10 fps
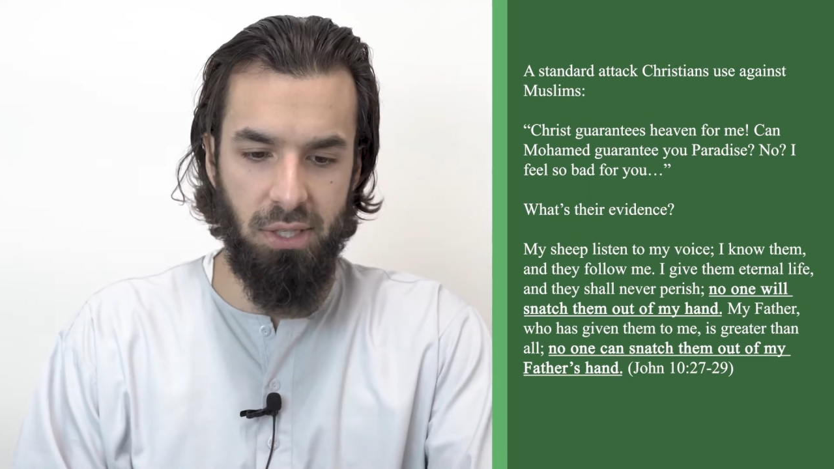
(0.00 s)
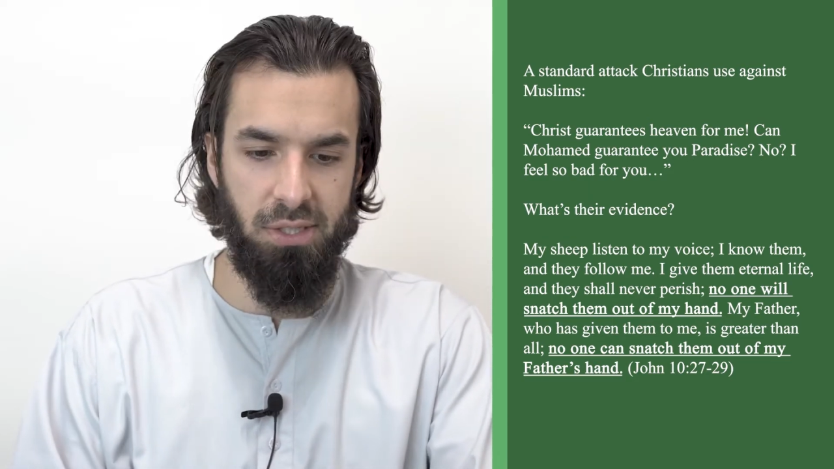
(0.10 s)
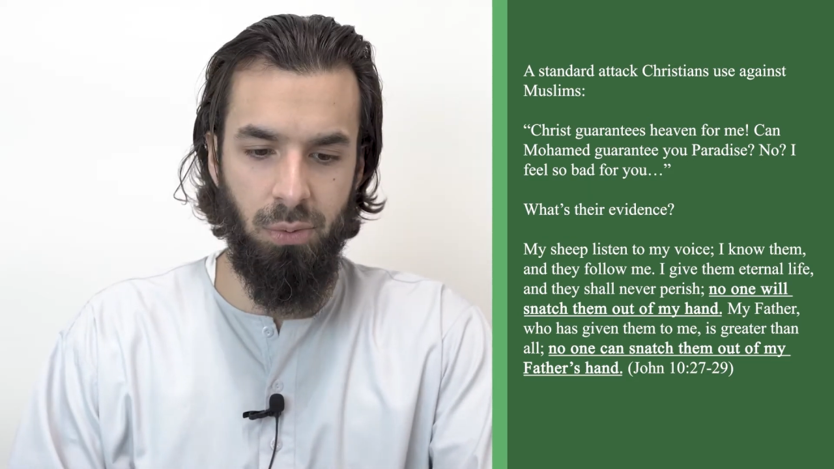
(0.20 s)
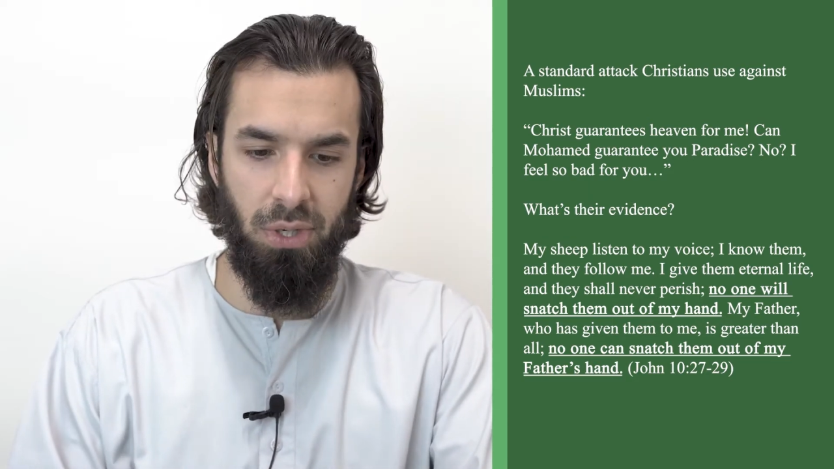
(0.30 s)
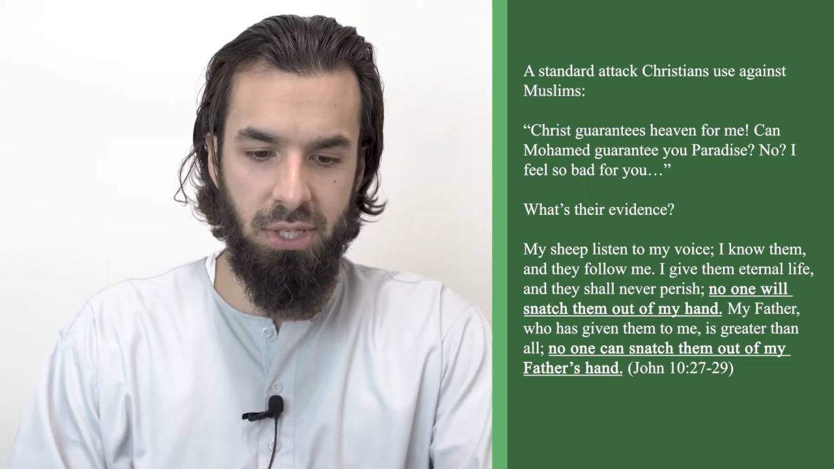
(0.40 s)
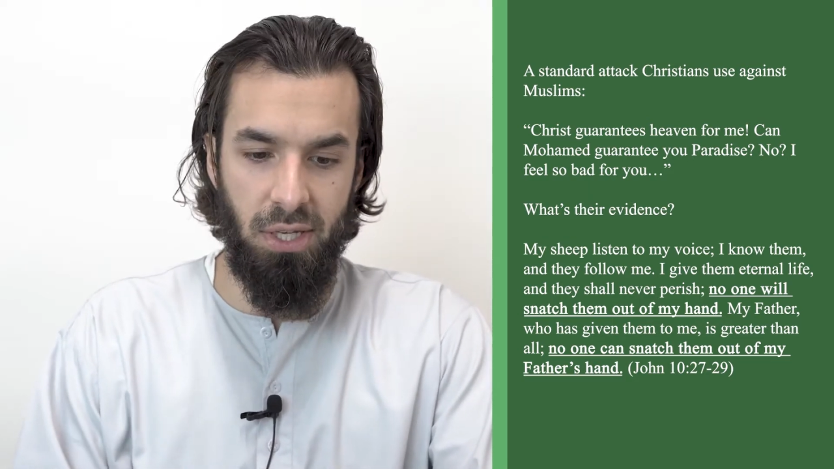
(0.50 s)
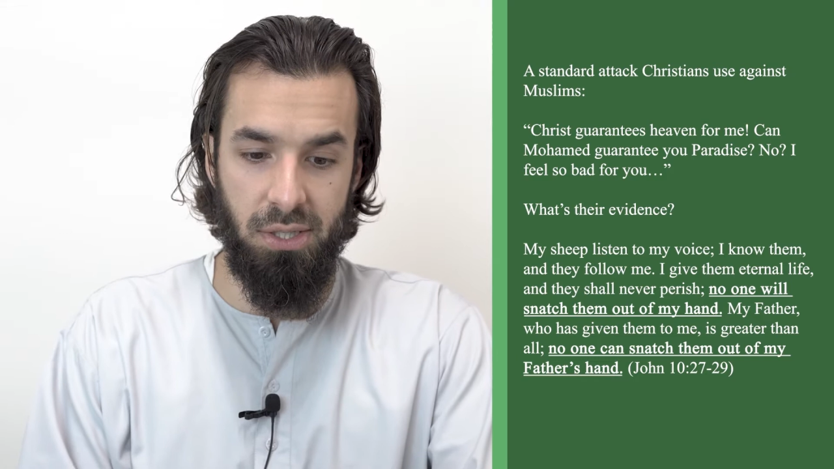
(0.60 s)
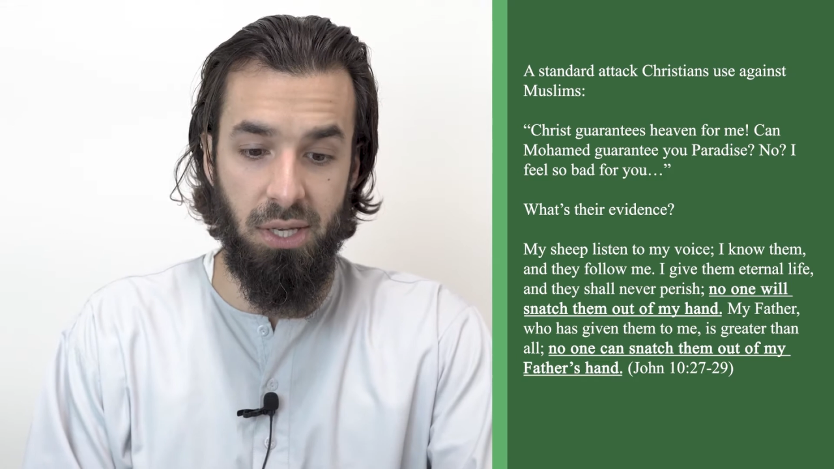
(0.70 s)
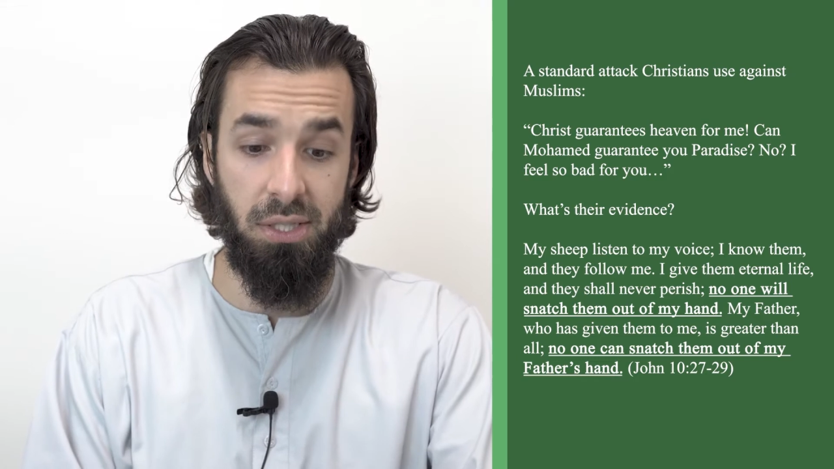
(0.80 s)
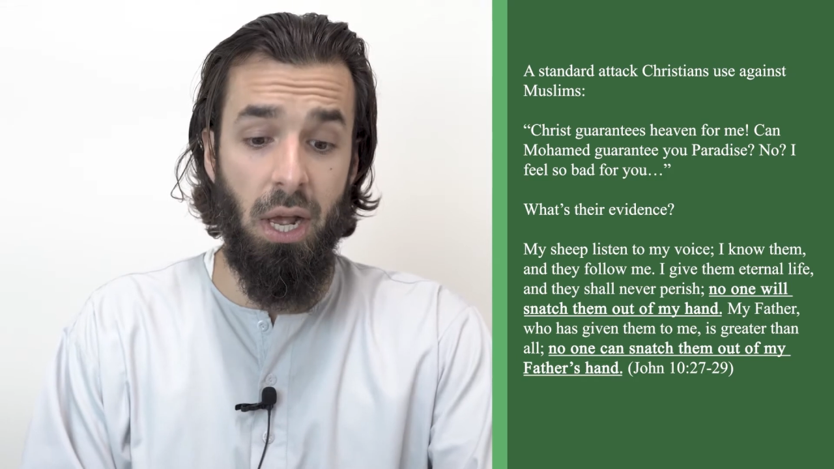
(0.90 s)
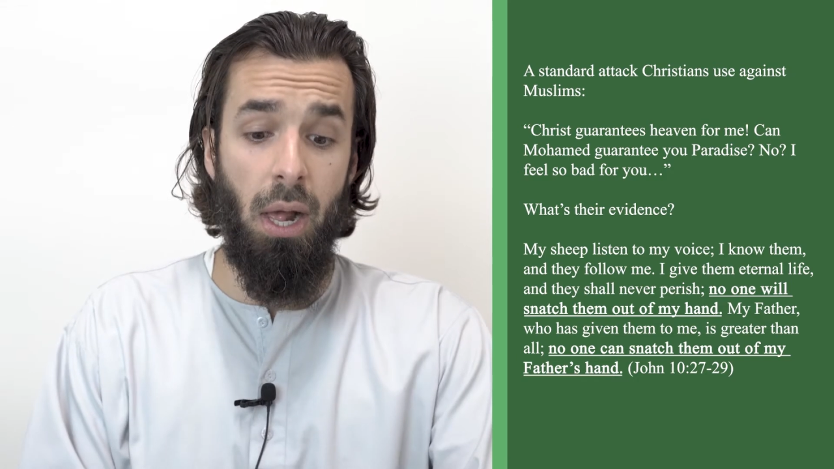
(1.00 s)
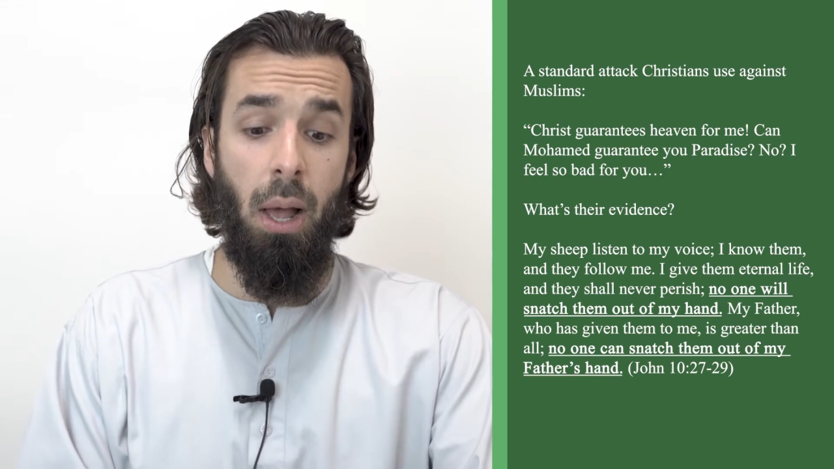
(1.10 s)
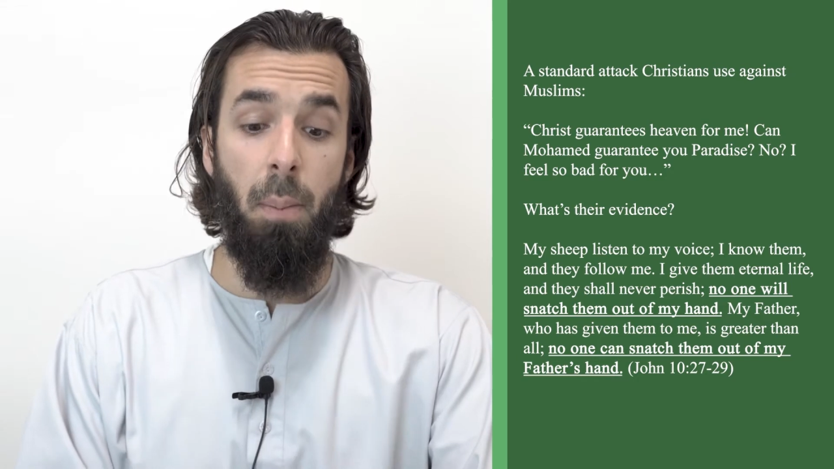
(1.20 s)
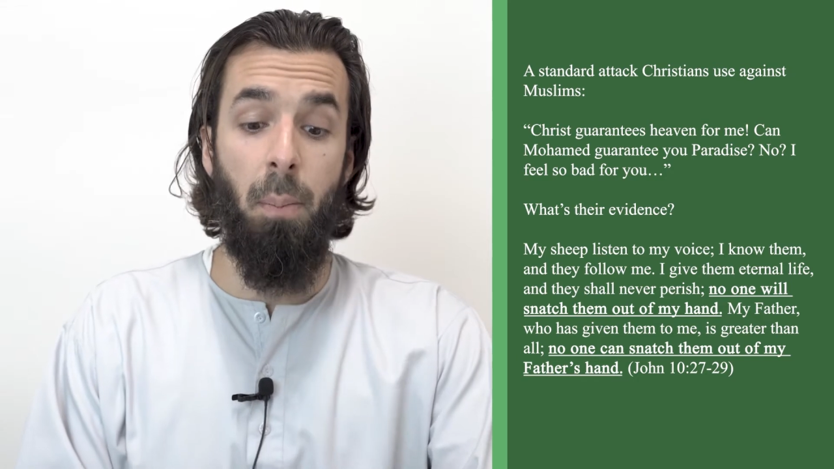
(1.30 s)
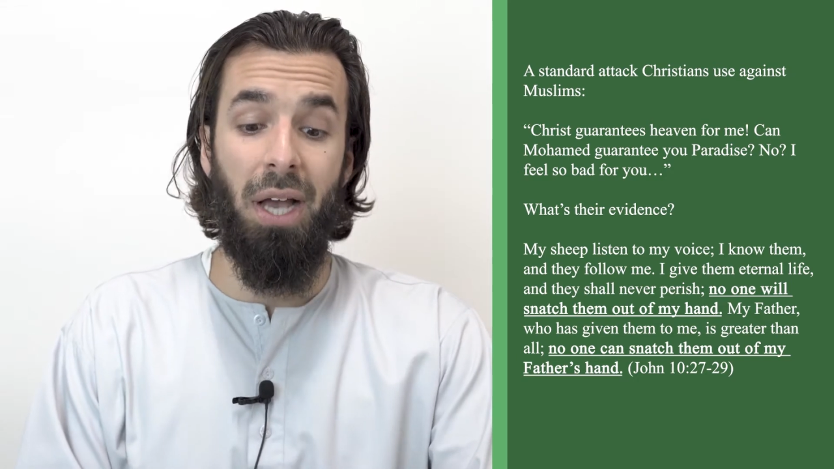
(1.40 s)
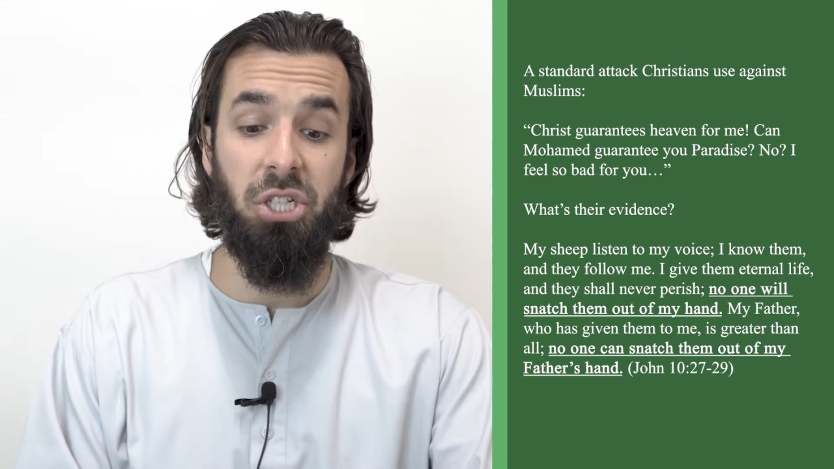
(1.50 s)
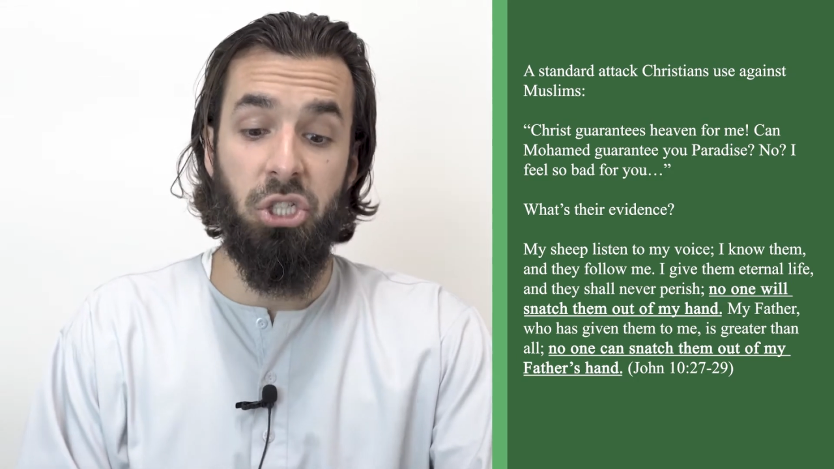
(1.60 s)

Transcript: Let's see what it says. It says, my